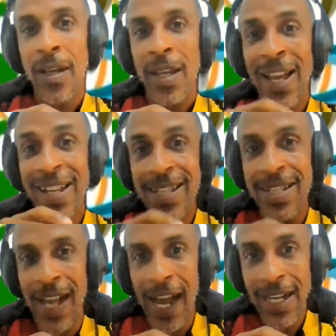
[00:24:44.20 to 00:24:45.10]

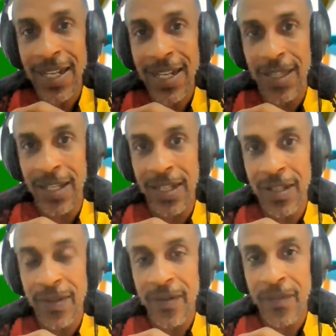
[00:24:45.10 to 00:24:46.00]
exactly
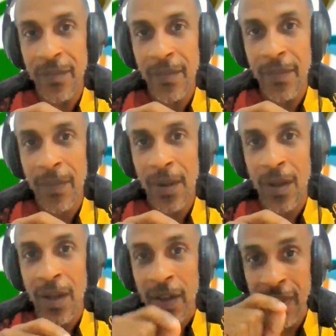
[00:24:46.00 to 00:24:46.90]

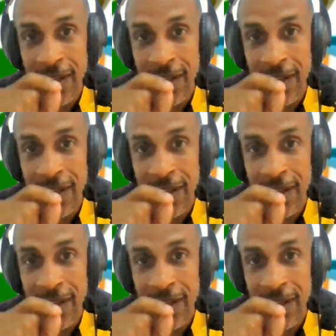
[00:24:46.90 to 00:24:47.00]
the